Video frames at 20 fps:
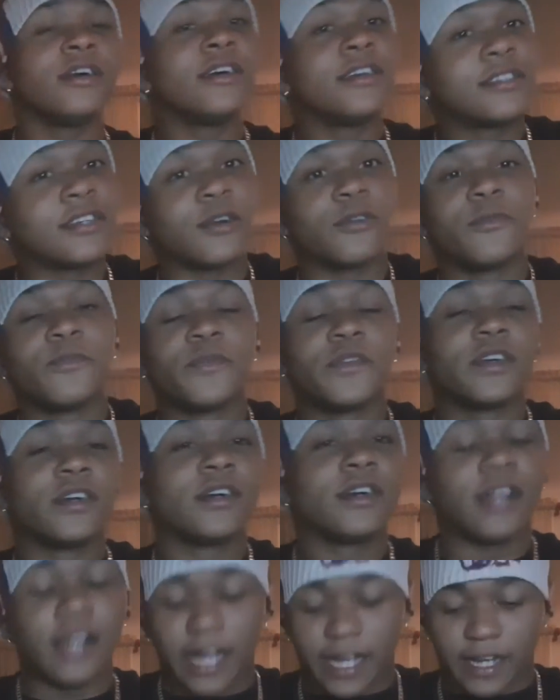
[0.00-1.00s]
So,
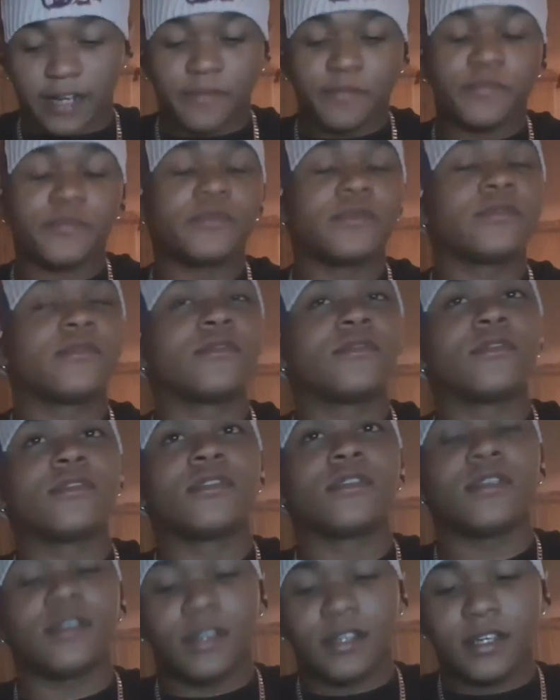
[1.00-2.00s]
like,
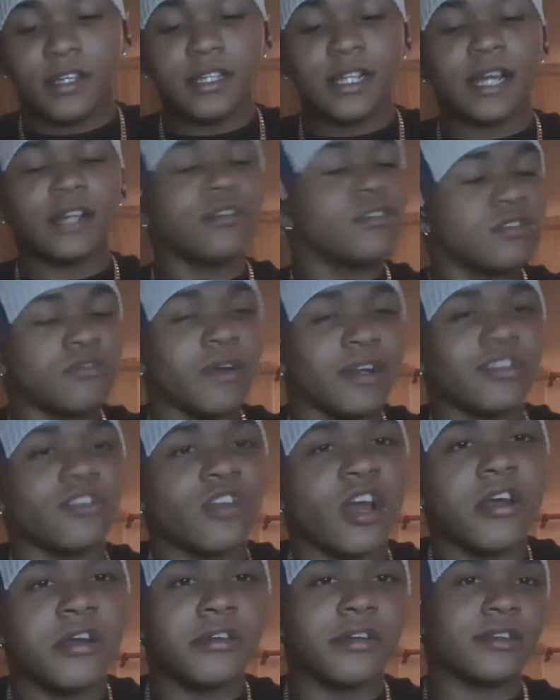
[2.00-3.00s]
he's like, let's wait the
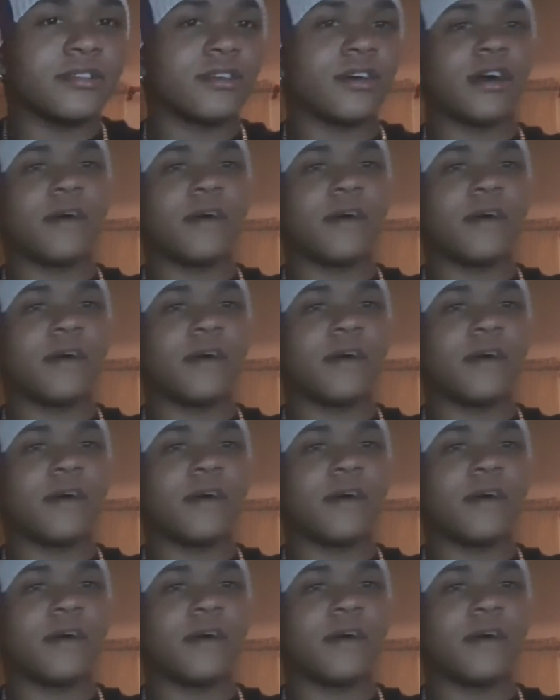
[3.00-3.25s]
turn. So